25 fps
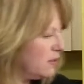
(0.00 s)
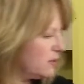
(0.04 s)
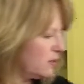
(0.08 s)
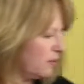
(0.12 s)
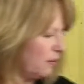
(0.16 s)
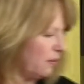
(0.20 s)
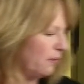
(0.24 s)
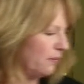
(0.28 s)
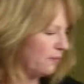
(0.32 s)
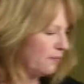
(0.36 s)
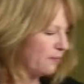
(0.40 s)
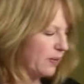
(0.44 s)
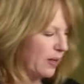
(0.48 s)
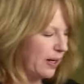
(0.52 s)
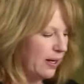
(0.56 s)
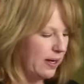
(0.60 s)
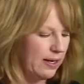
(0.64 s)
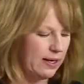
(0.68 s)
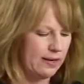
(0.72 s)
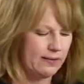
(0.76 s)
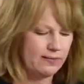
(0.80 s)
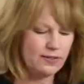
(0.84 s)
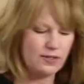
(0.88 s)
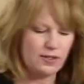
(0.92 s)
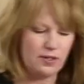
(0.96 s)
So I
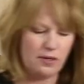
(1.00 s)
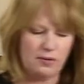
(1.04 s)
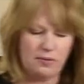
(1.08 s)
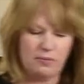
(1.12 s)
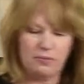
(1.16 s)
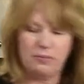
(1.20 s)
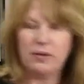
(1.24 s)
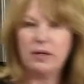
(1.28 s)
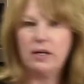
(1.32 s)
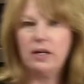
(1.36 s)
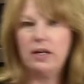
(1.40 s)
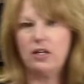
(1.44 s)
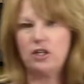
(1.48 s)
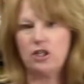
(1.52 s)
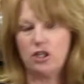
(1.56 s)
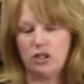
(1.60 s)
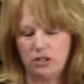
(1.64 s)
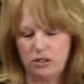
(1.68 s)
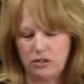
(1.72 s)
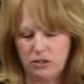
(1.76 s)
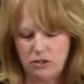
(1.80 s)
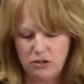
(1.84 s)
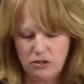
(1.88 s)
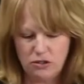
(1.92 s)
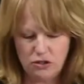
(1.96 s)
have some
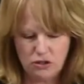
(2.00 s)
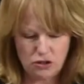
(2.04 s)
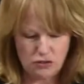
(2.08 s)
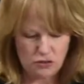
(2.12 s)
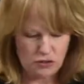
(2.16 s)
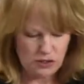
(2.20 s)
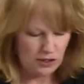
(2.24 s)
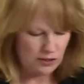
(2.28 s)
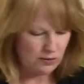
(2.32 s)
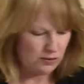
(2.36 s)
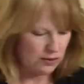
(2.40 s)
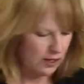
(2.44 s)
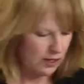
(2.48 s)
kitchen string